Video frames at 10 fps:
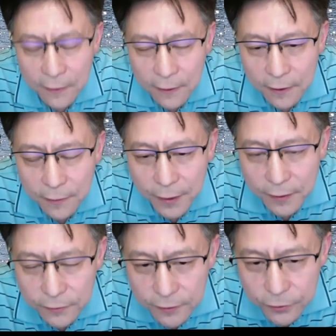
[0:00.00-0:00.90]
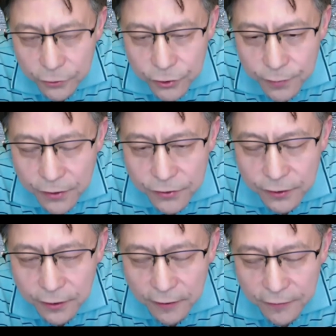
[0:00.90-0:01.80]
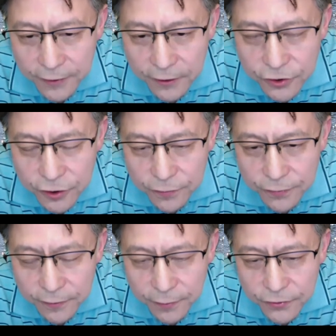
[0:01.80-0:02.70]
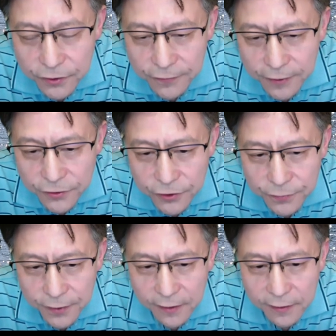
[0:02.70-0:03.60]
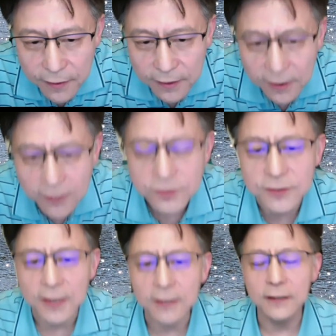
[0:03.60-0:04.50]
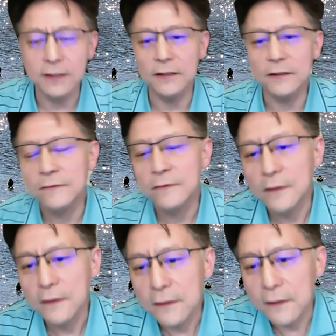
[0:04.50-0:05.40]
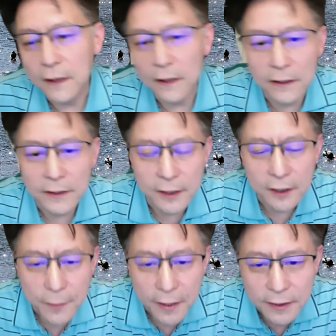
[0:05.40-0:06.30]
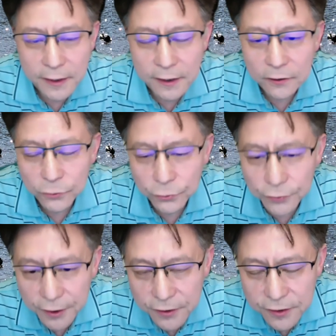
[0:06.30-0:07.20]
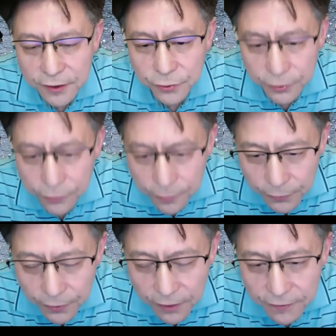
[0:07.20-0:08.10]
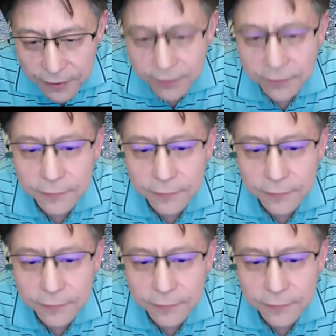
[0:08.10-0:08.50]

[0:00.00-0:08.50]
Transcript: But the usual postdoc fellowship, I guess, is like a year by year or 2 years and renewable every year.